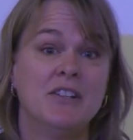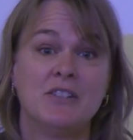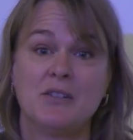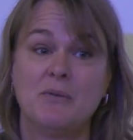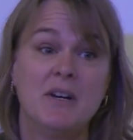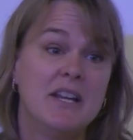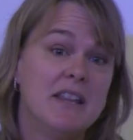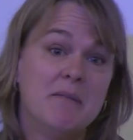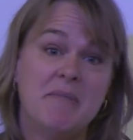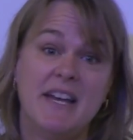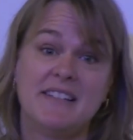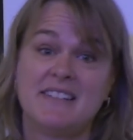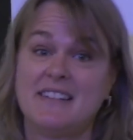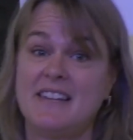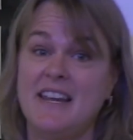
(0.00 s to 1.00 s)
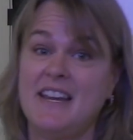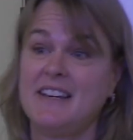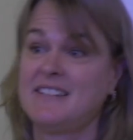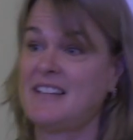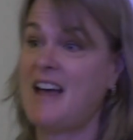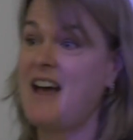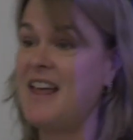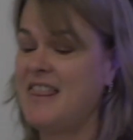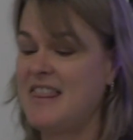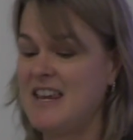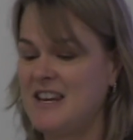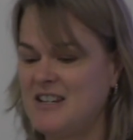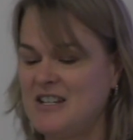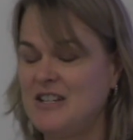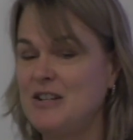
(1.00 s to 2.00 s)
So one of the best things I
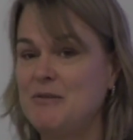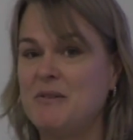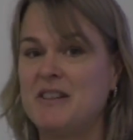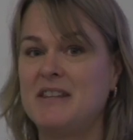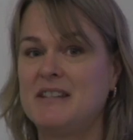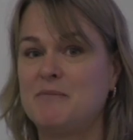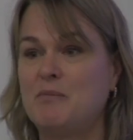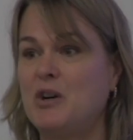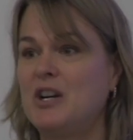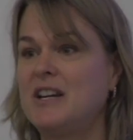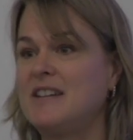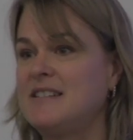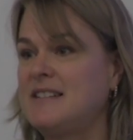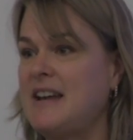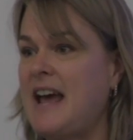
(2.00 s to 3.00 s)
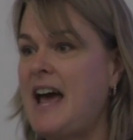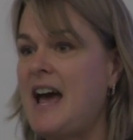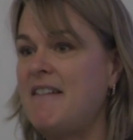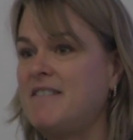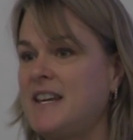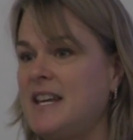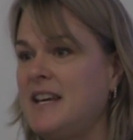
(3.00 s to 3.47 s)
think to do with this book is to have